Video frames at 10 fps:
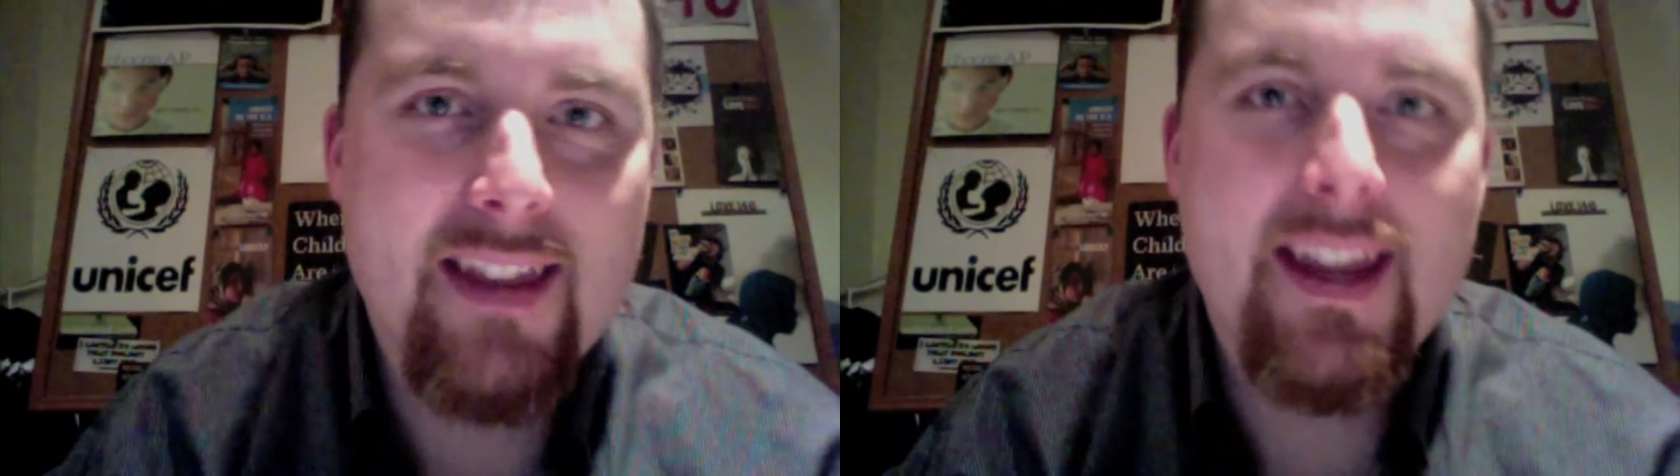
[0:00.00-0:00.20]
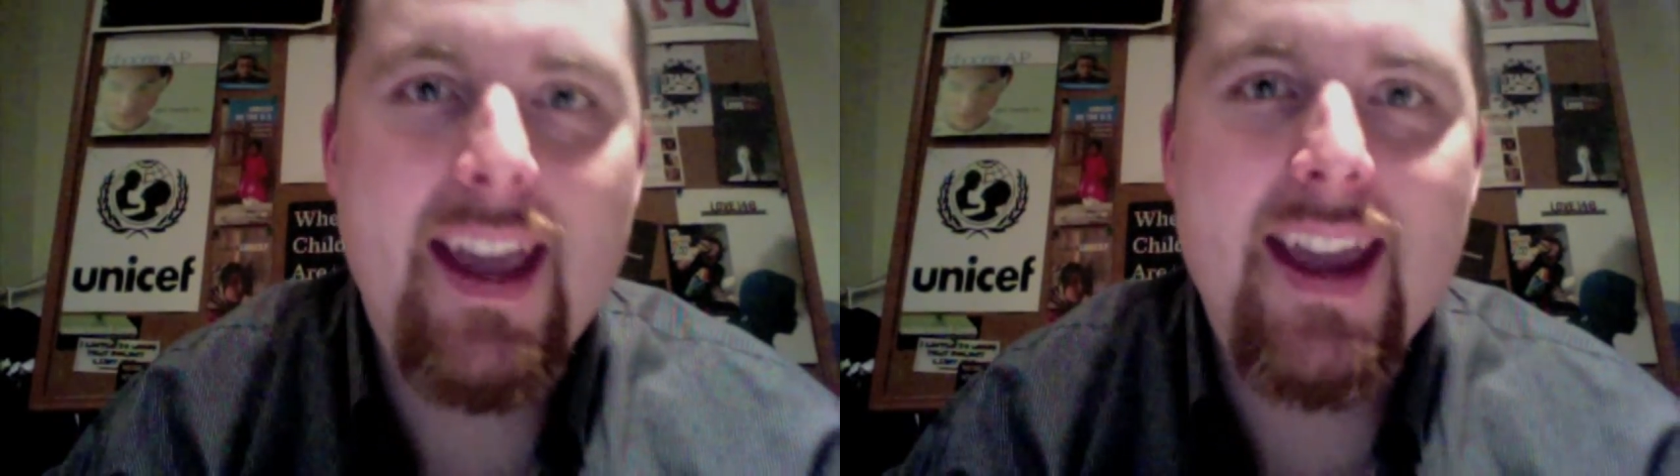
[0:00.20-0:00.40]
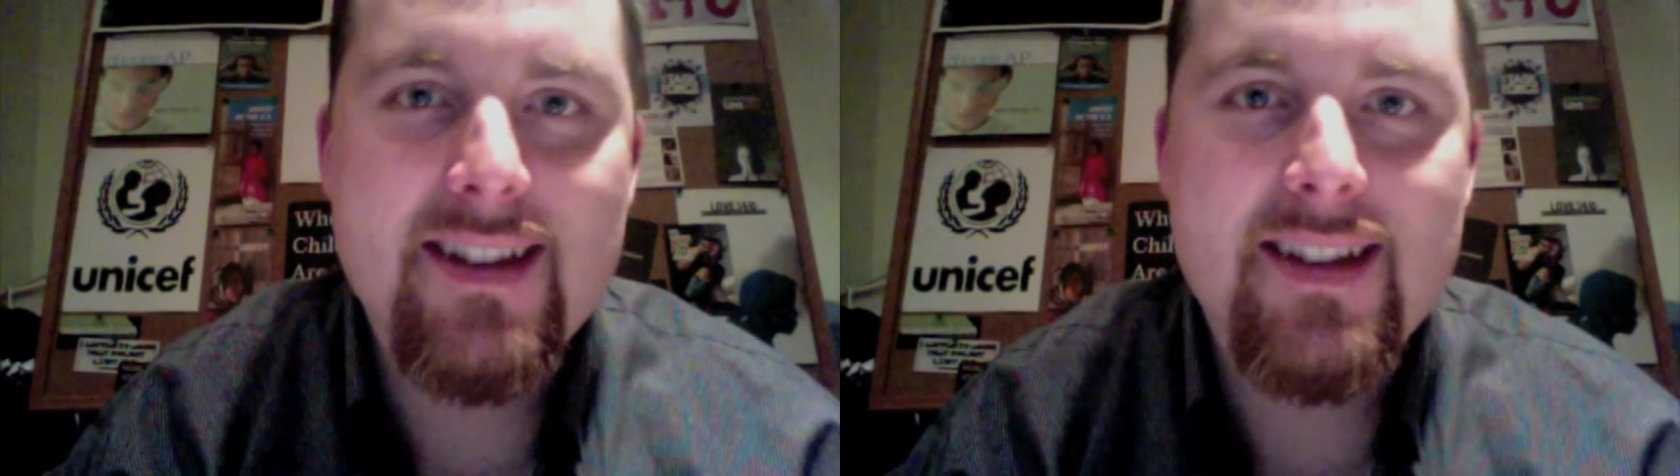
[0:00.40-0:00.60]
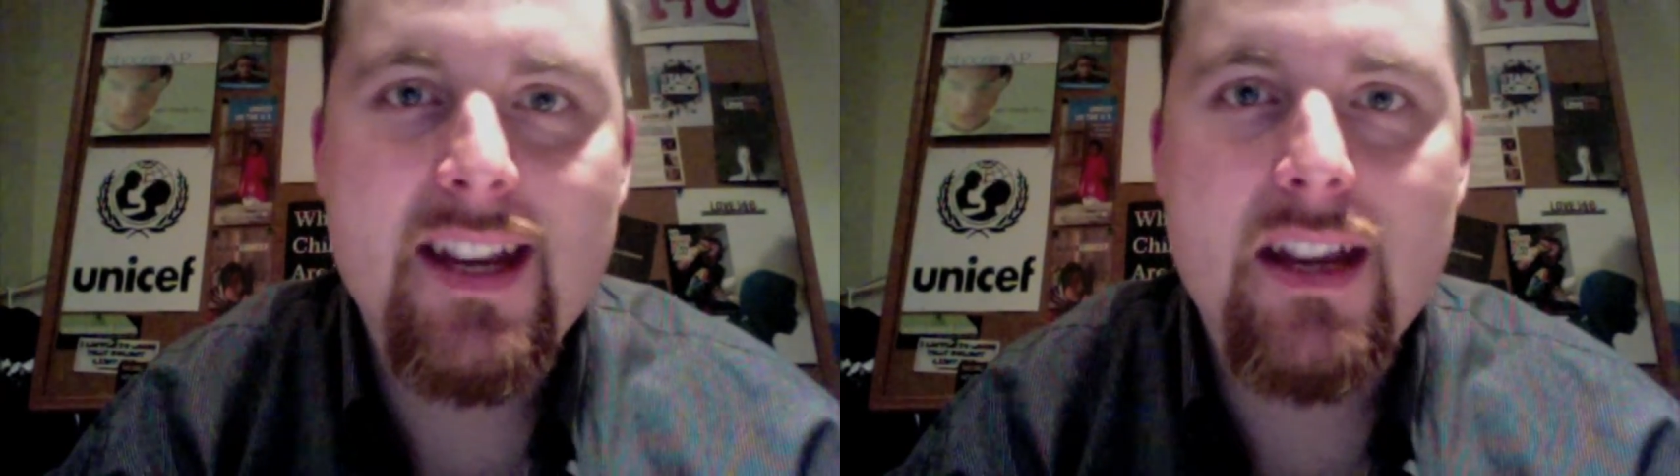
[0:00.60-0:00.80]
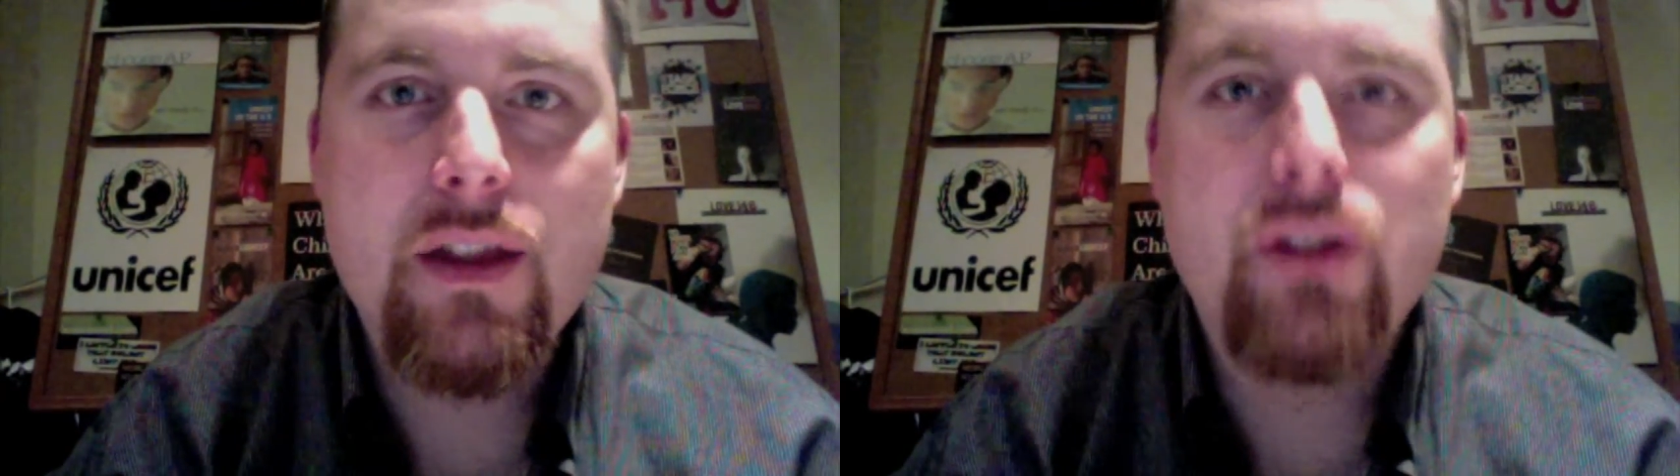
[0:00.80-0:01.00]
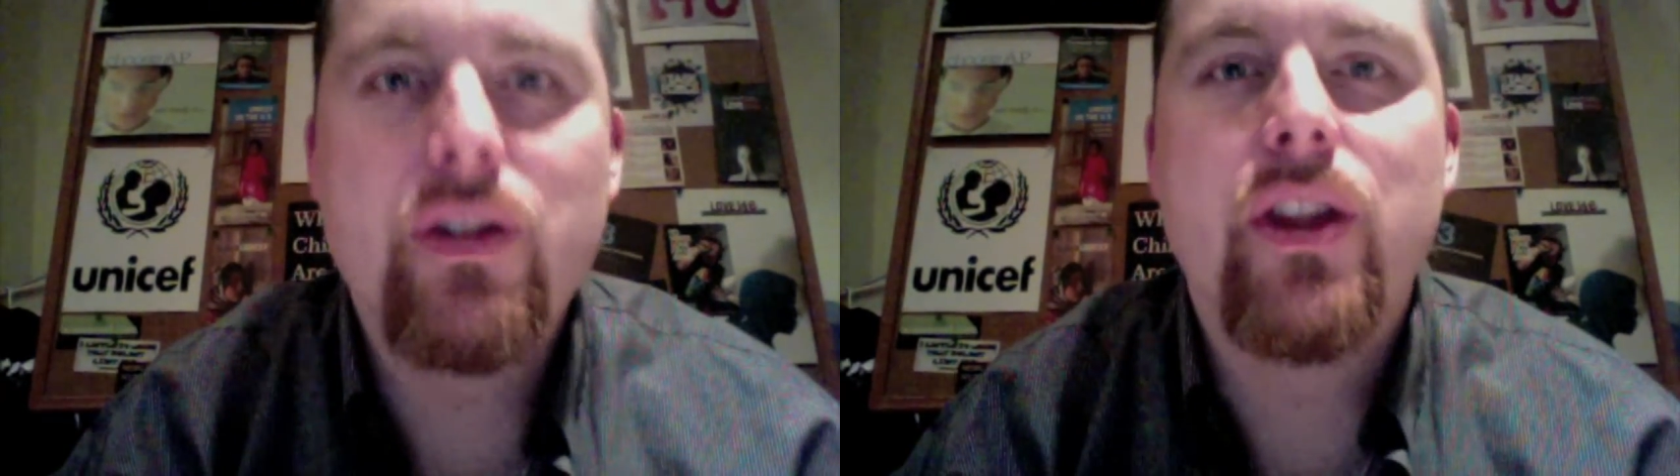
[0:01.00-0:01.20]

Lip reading: the 18th to the